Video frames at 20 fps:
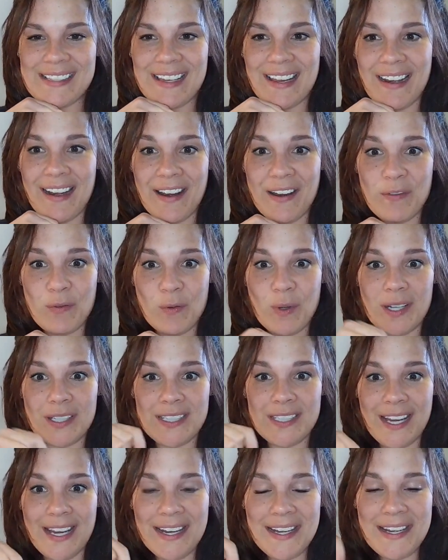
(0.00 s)
and I have walked
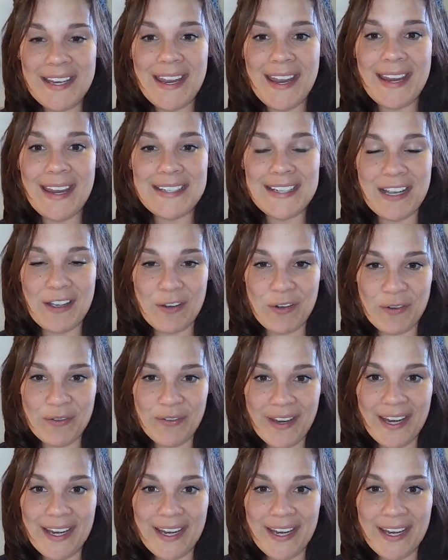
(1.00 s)
88 out of